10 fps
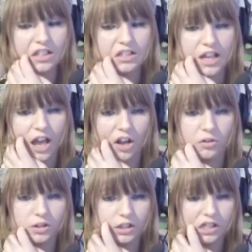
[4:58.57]

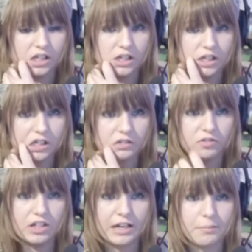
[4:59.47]
So,
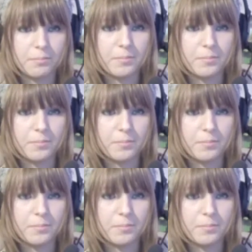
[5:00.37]
We need a